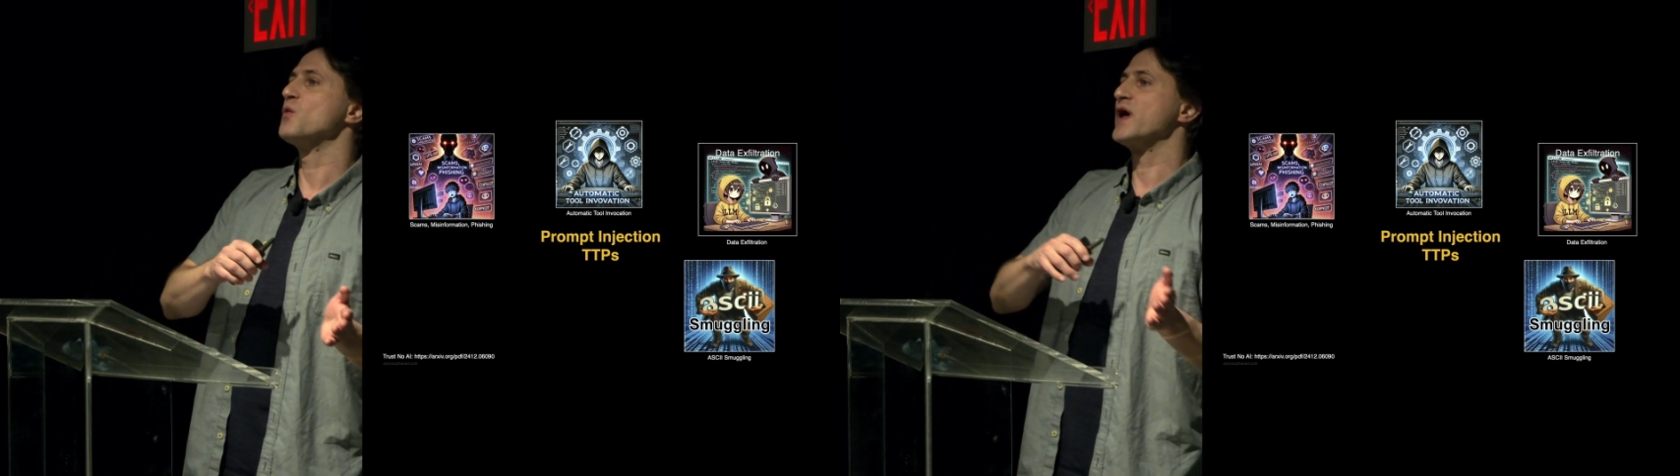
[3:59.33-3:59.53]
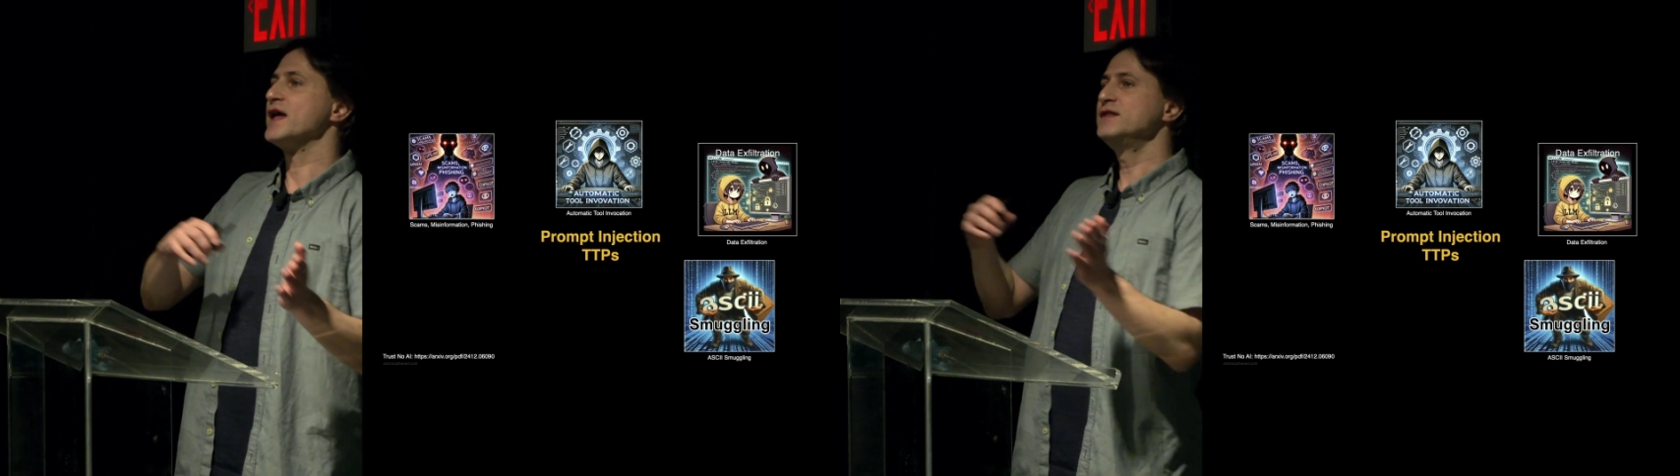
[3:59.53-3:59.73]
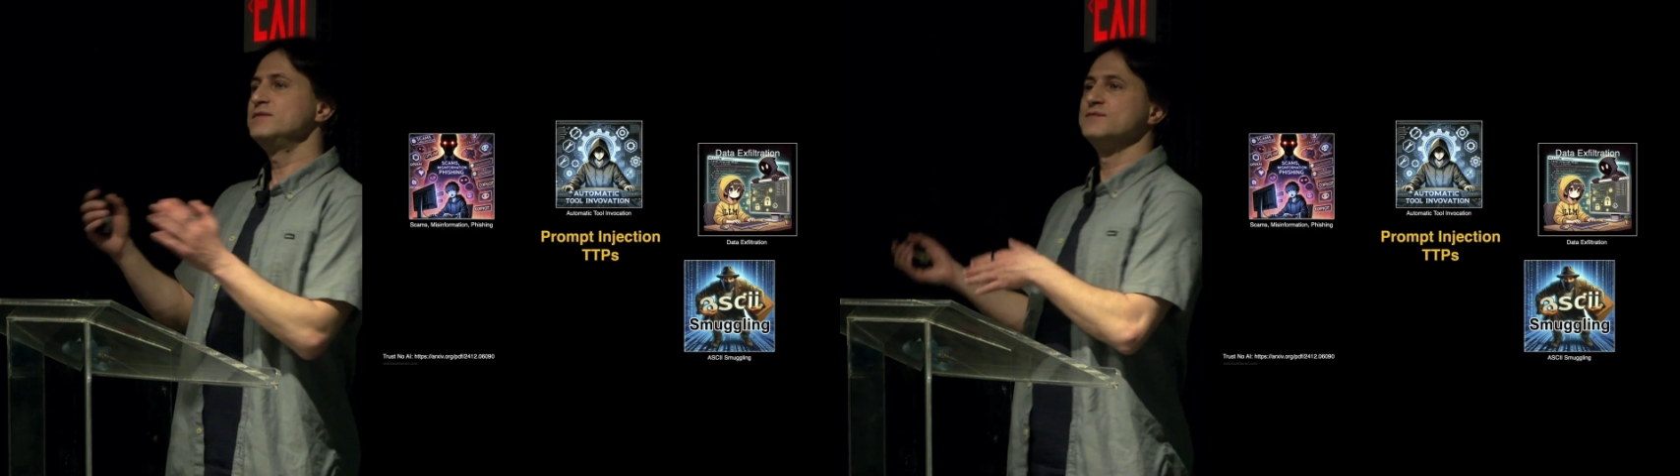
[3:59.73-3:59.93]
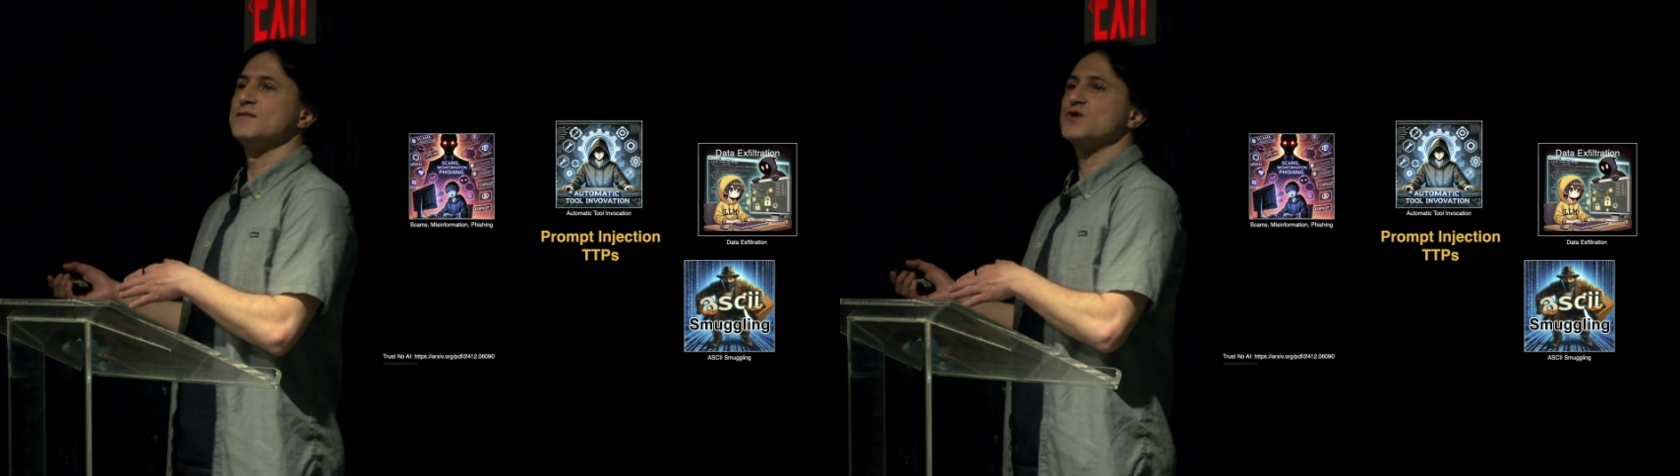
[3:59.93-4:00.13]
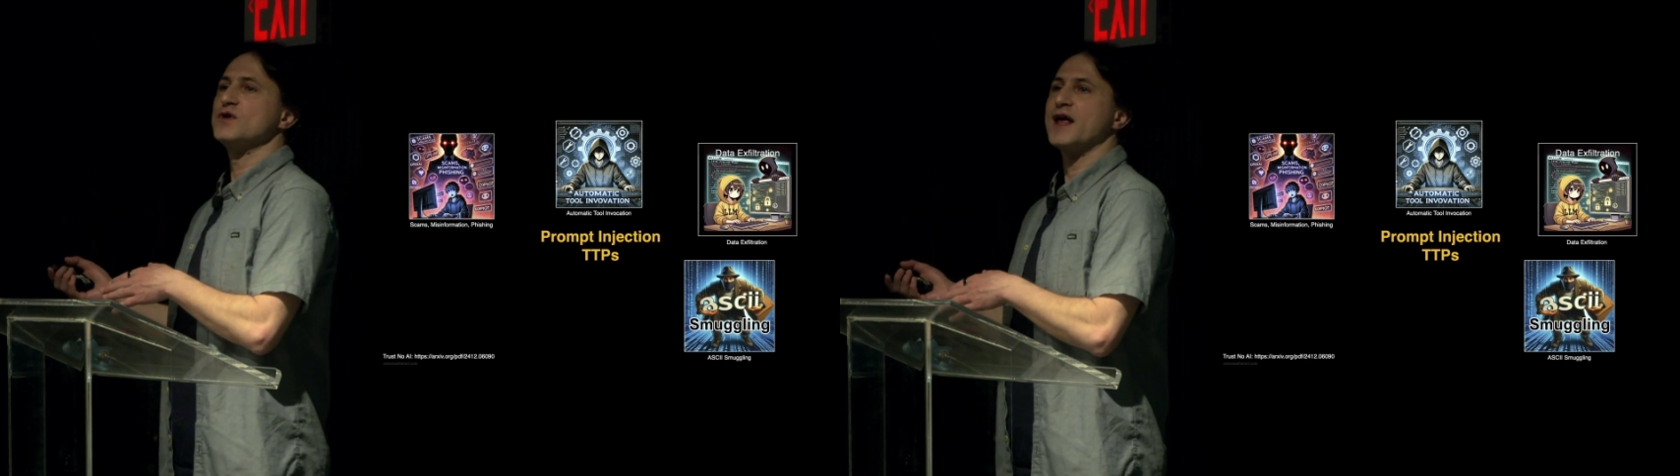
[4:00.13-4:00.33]
way in
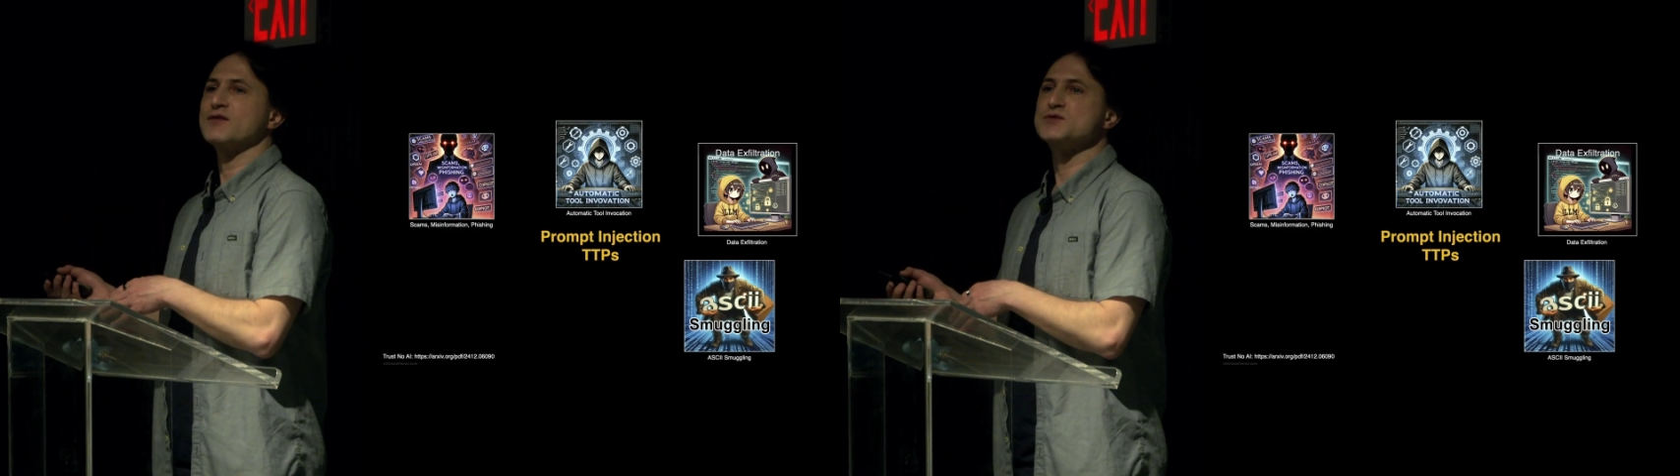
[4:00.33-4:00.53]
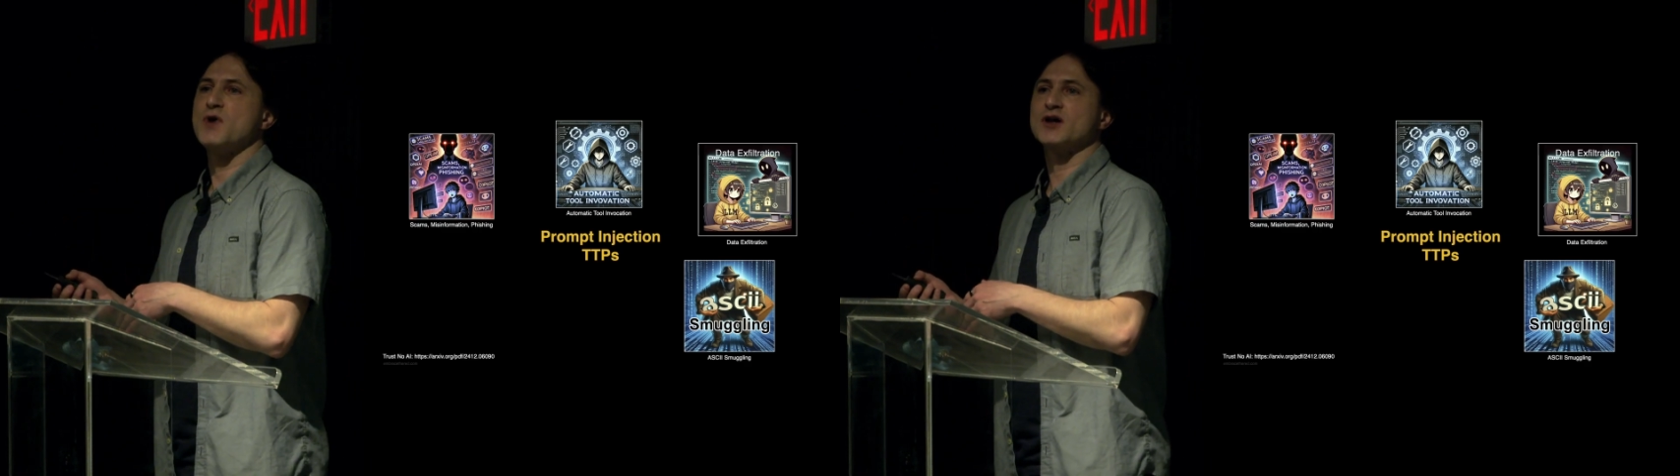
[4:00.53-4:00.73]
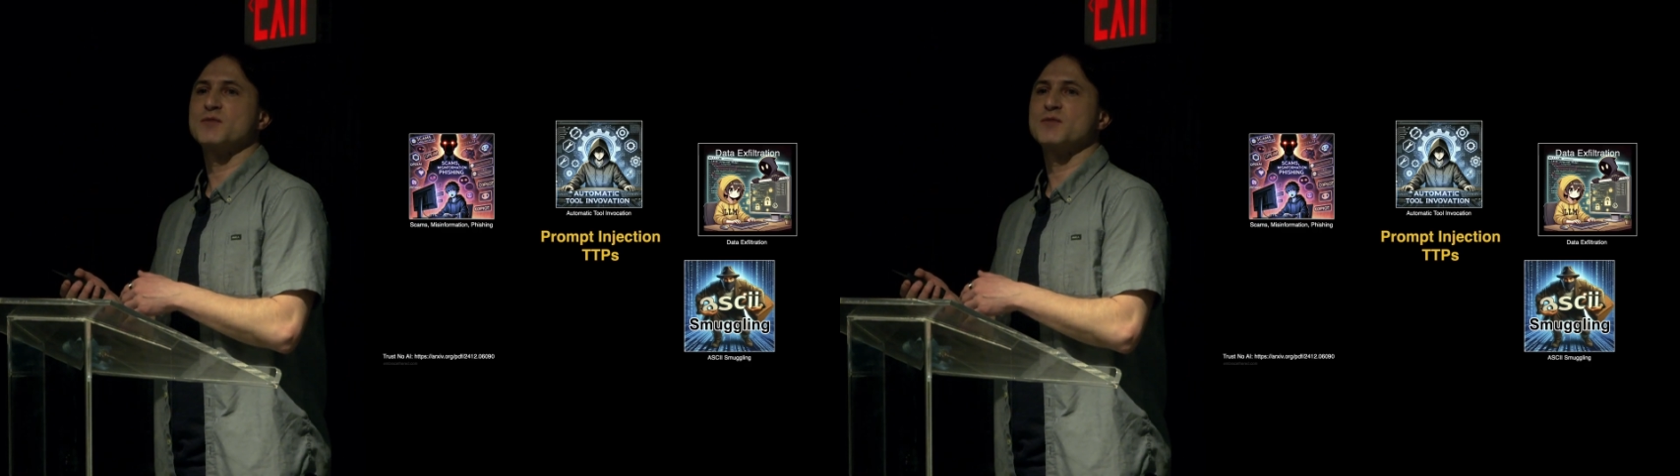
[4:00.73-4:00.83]
to a language model,